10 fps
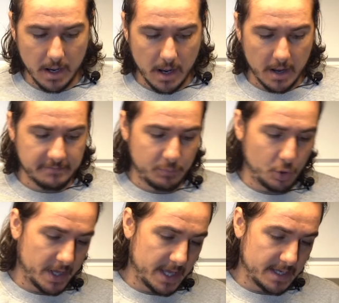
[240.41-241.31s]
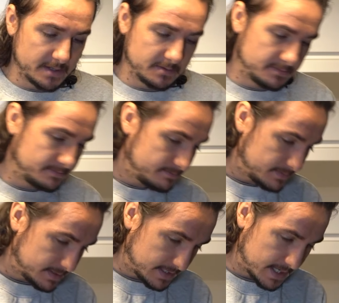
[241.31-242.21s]
I've put in,
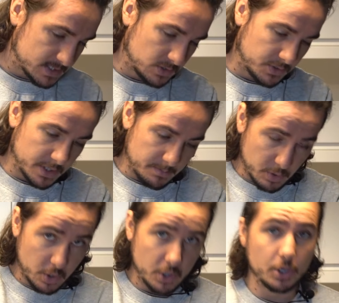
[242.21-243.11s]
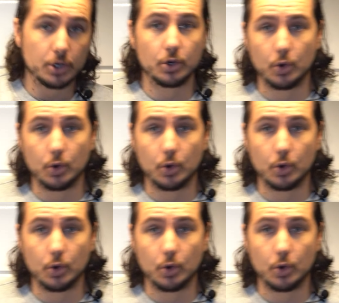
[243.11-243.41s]
let's look in the book,